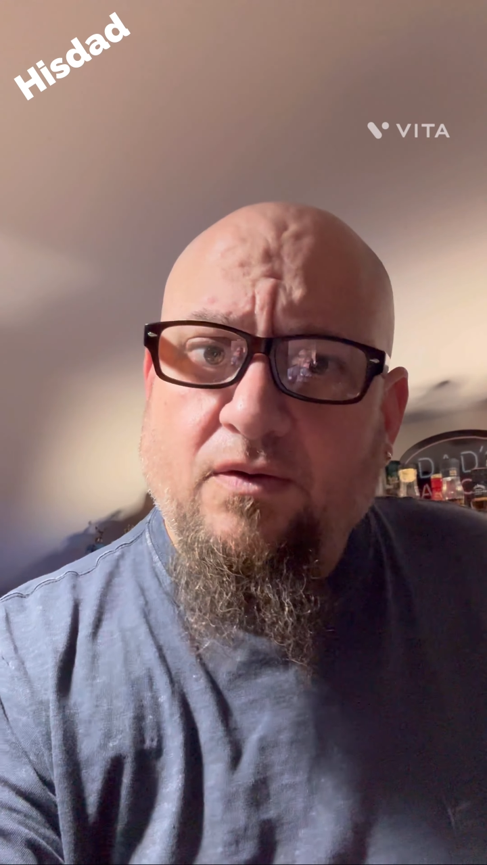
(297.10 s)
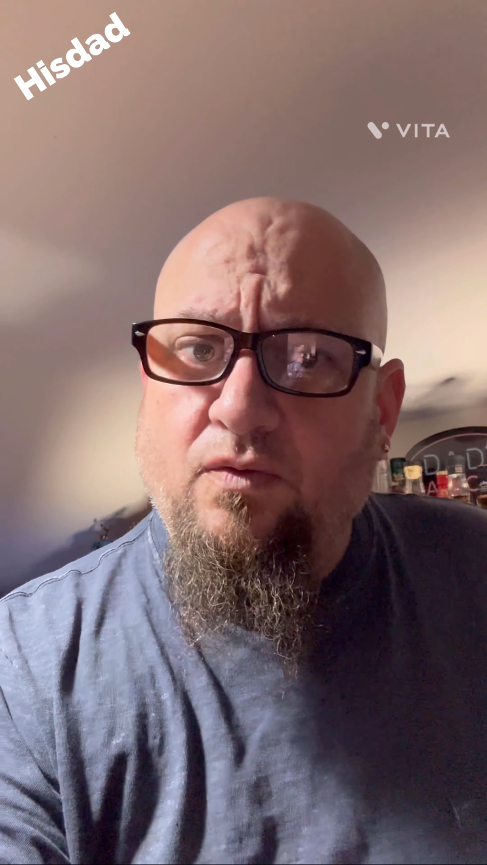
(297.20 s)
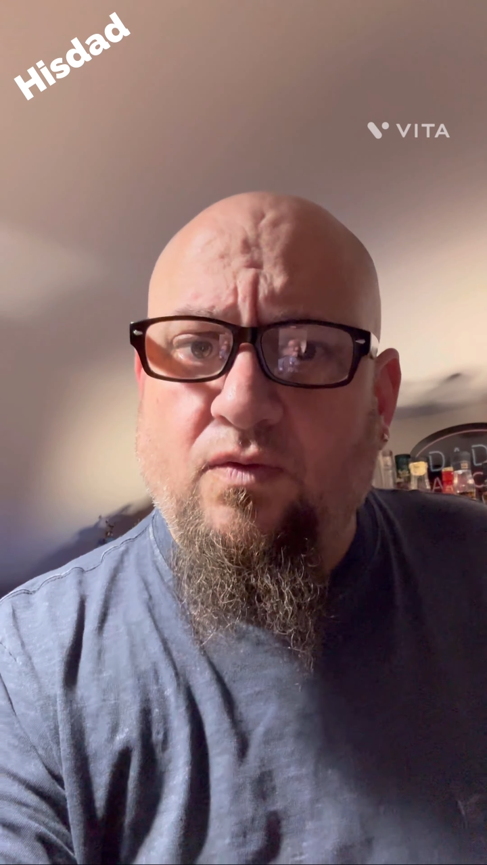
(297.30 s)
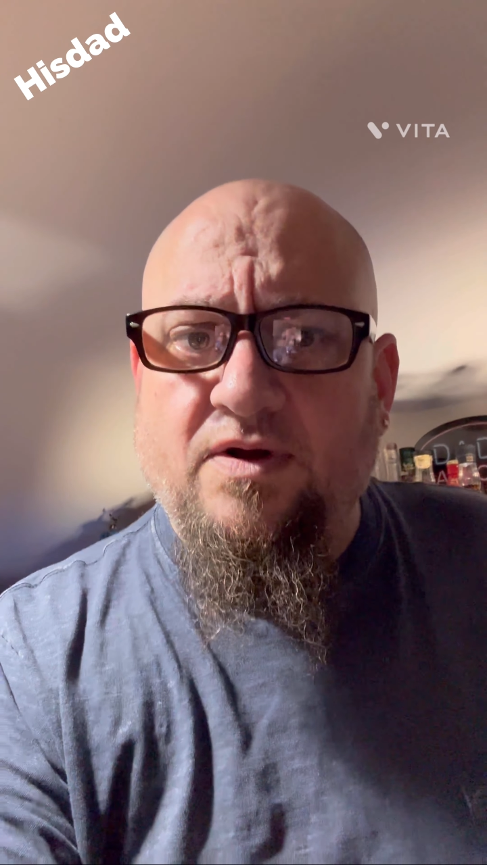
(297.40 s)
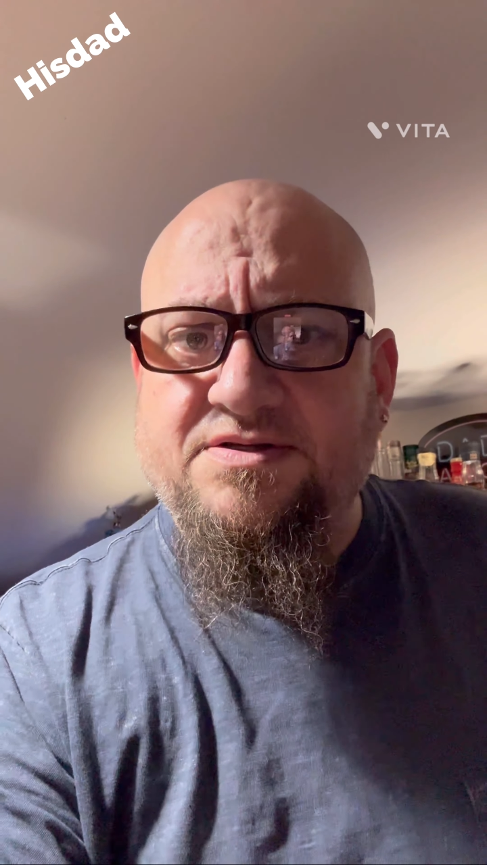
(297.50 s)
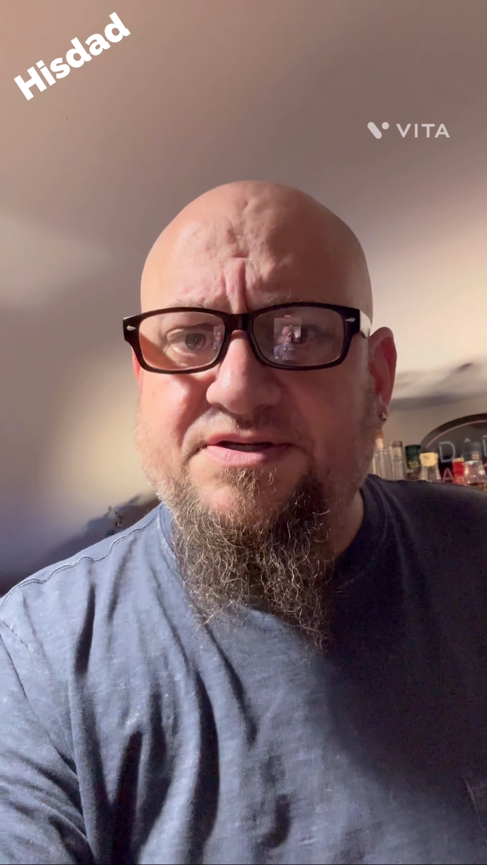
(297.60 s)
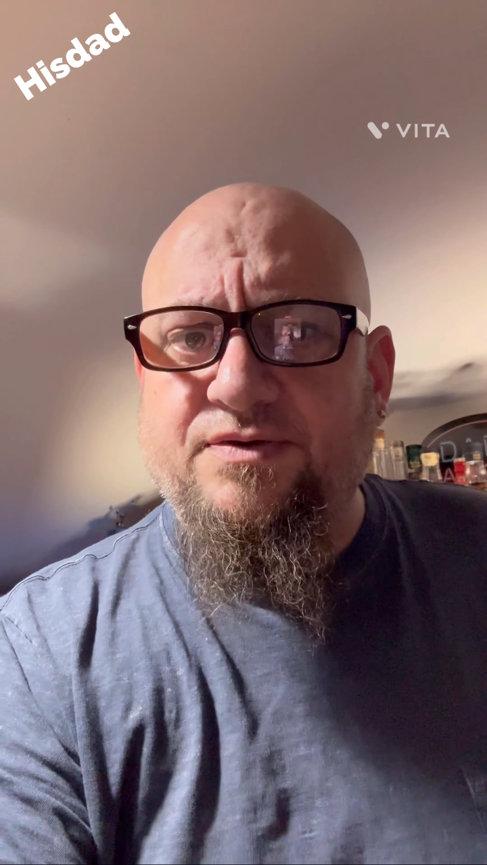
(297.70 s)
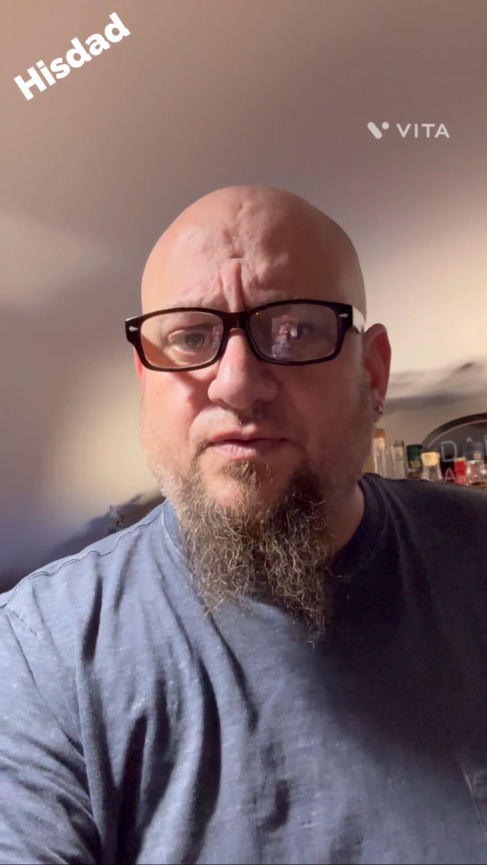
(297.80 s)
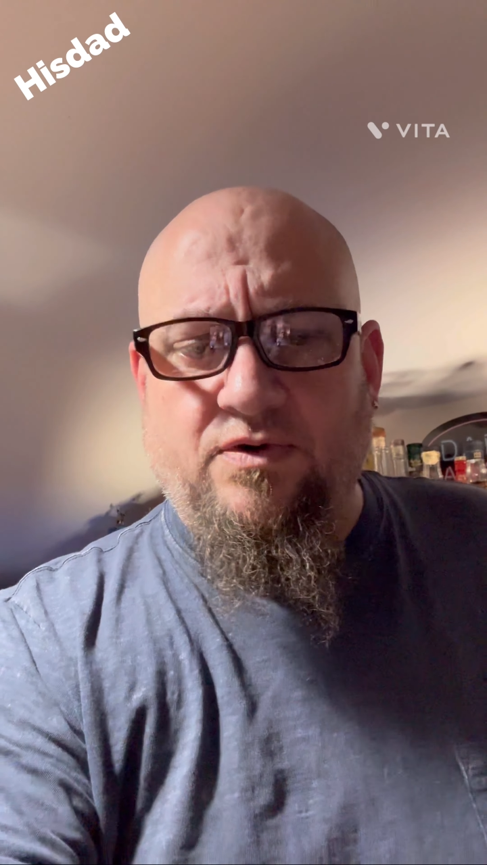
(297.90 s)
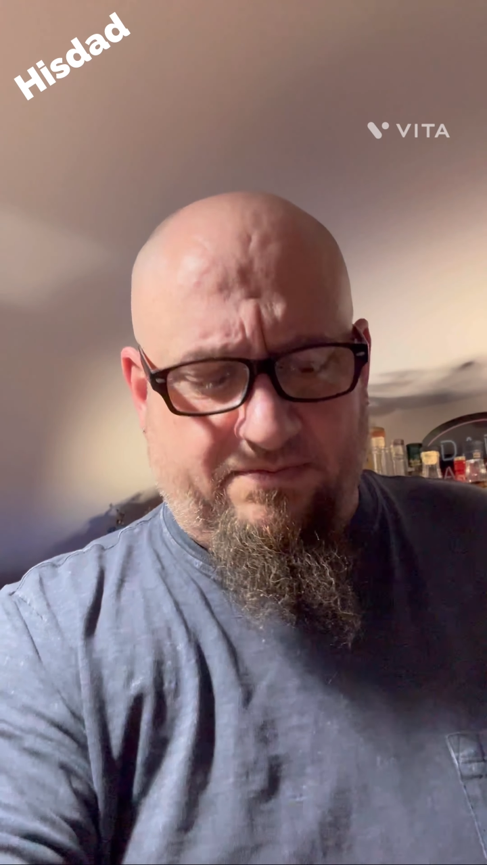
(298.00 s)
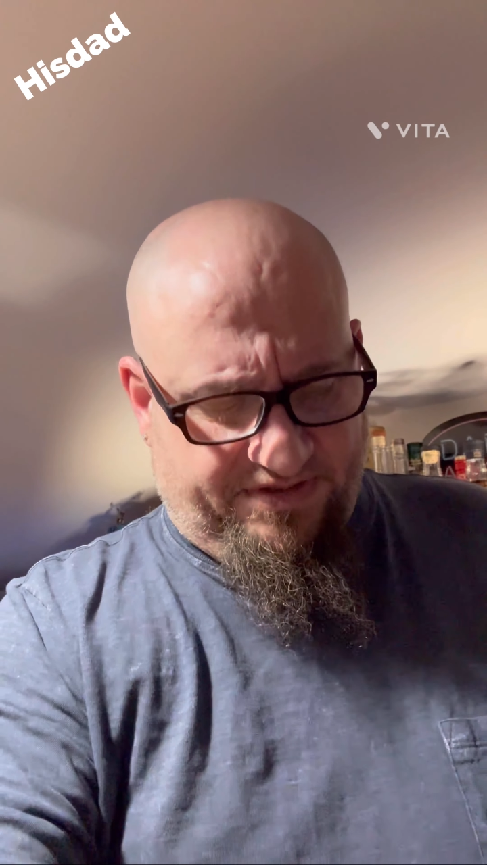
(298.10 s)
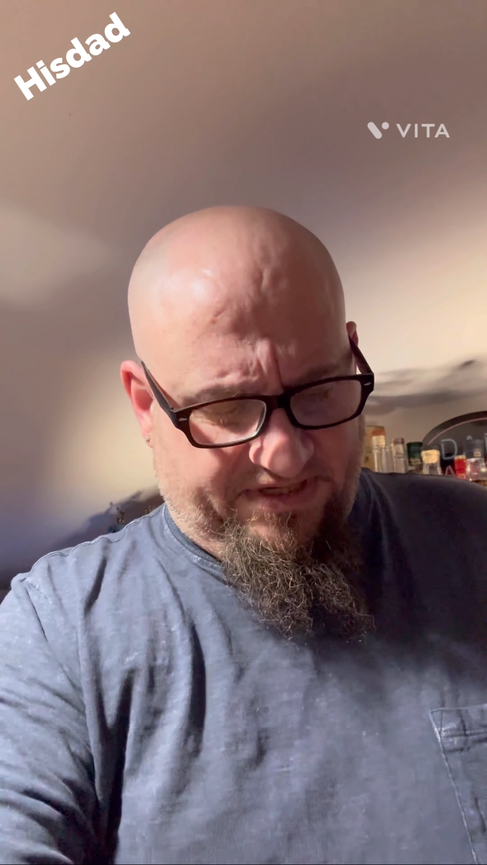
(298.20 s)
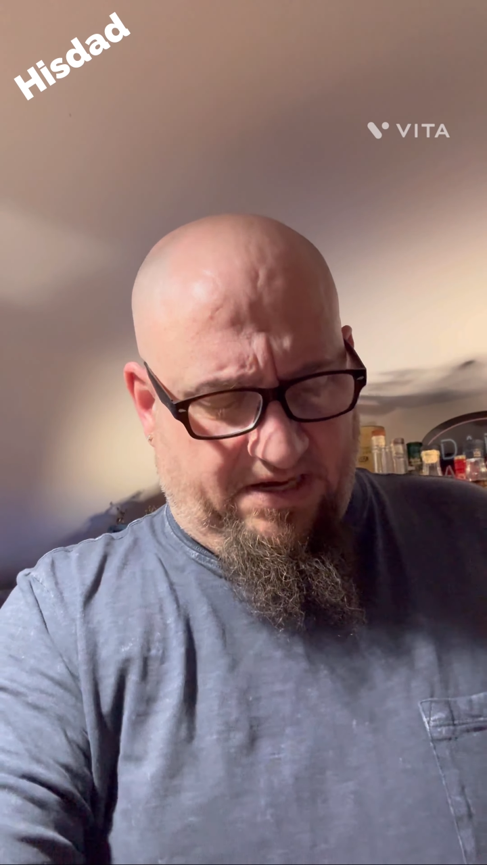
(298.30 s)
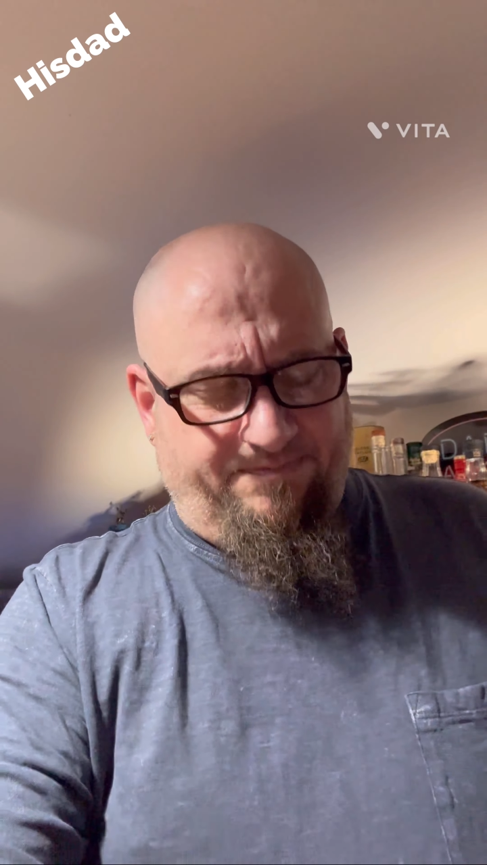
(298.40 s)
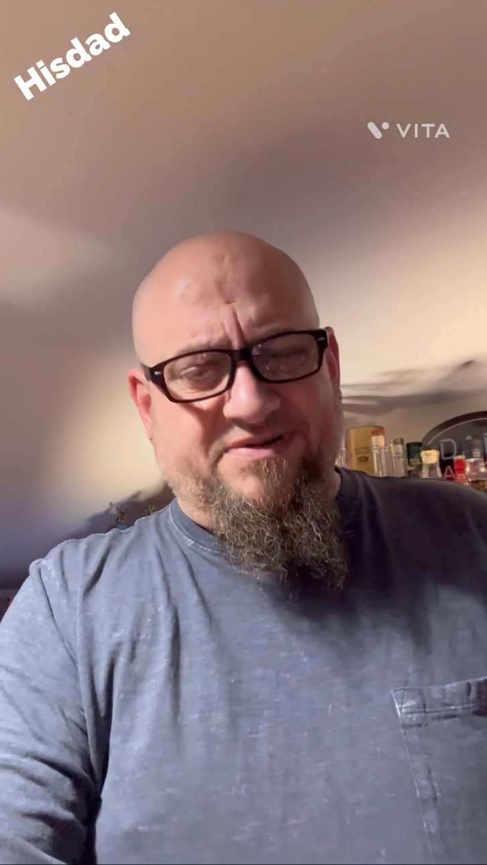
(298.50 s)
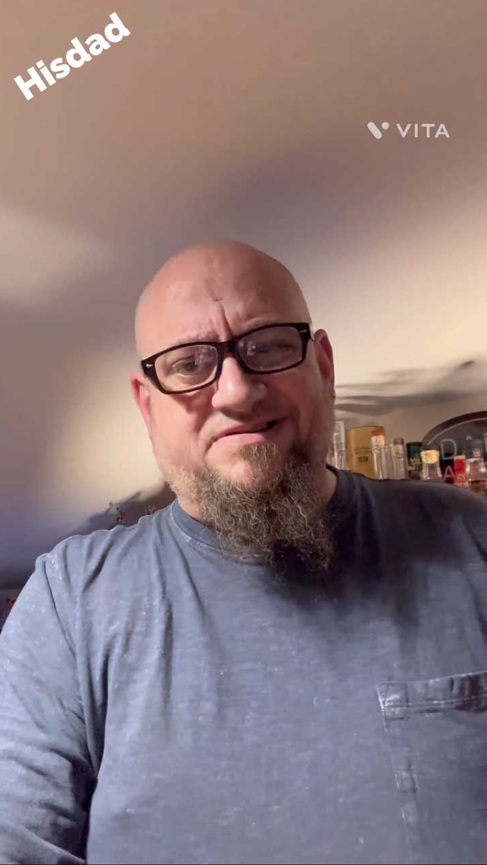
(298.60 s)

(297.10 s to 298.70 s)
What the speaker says: Once it warms up,